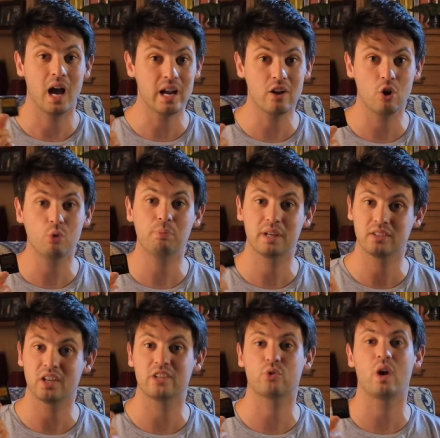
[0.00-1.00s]
I know because
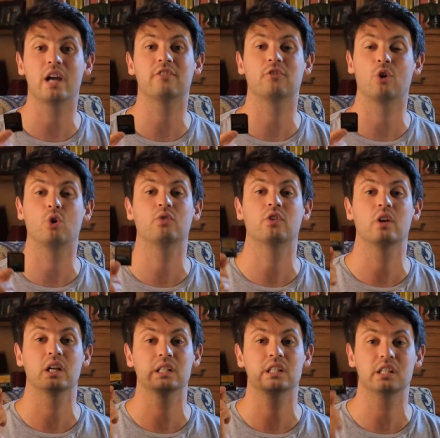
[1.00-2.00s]
I tried for over
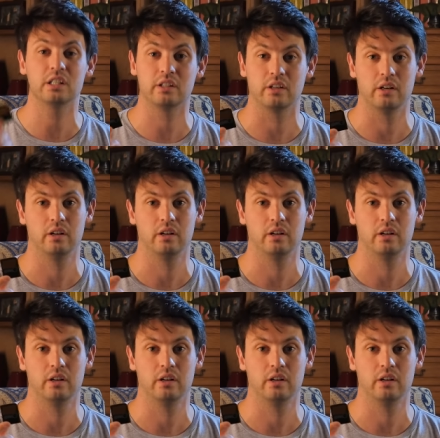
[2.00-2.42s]
a year,